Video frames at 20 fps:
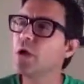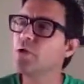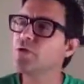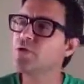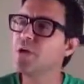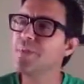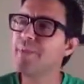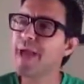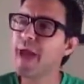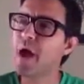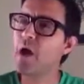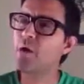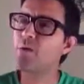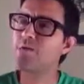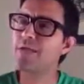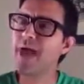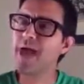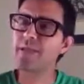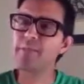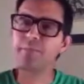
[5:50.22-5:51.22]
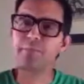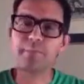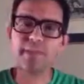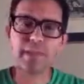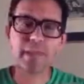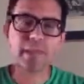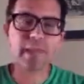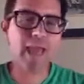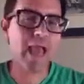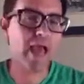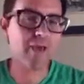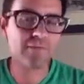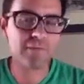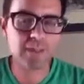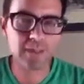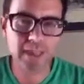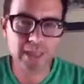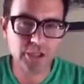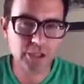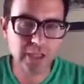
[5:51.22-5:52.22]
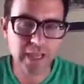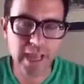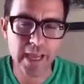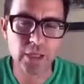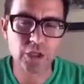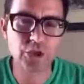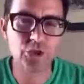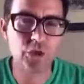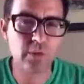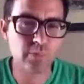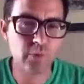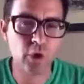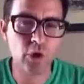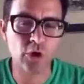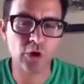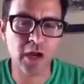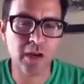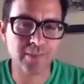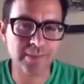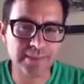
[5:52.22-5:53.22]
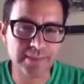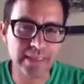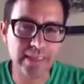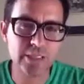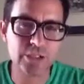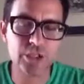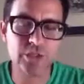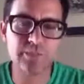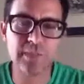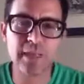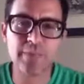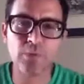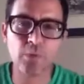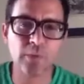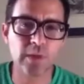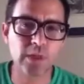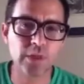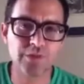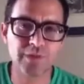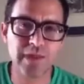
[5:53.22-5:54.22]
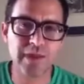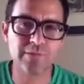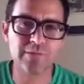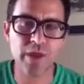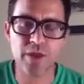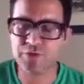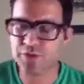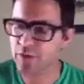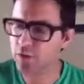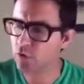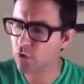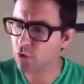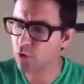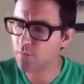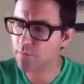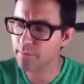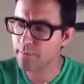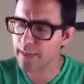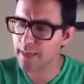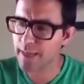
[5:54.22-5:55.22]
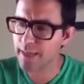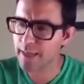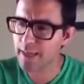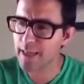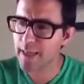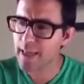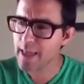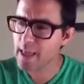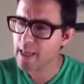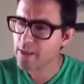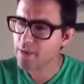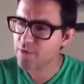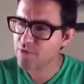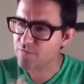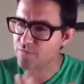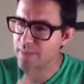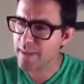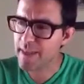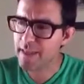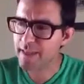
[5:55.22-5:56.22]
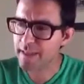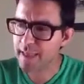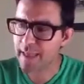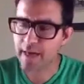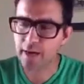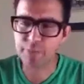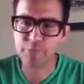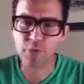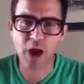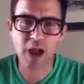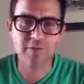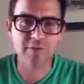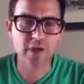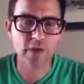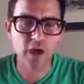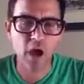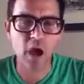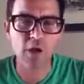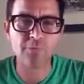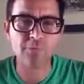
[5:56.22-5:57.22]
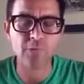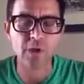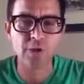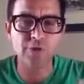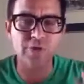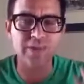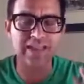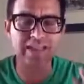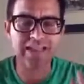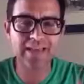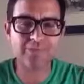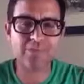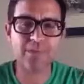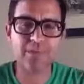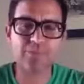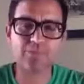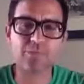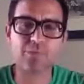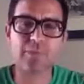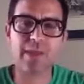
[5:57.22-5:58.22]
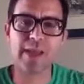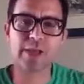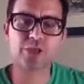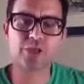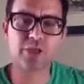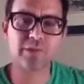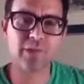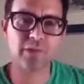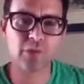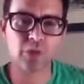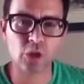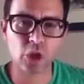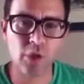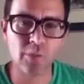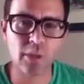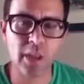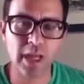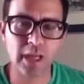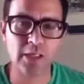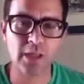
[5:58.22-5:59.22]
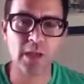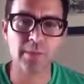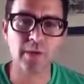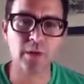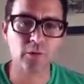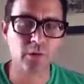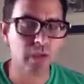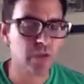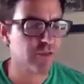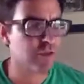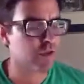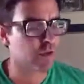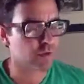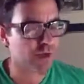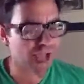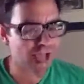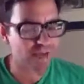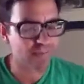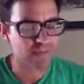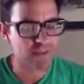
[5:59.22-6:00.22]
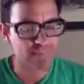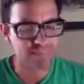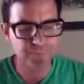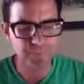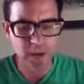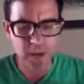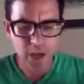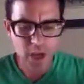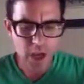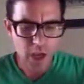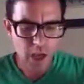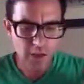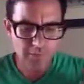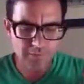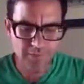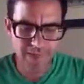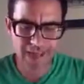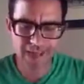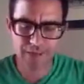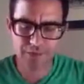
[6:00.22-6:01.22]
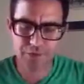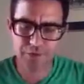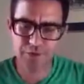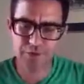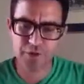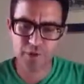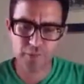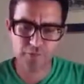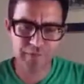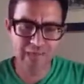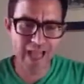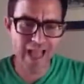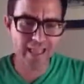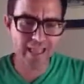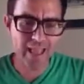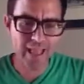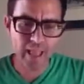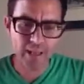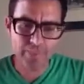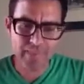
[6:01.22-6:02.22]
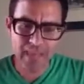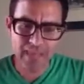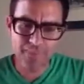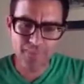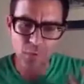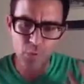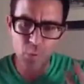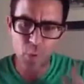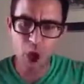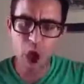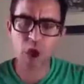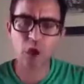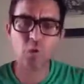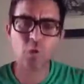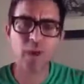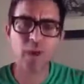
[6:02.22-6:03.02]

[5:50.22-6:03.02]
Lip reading: somehow that me having an educational program and teaching people real estate investing, or me speaking at a private conference and giving information about the global economic reset, or having events that people walk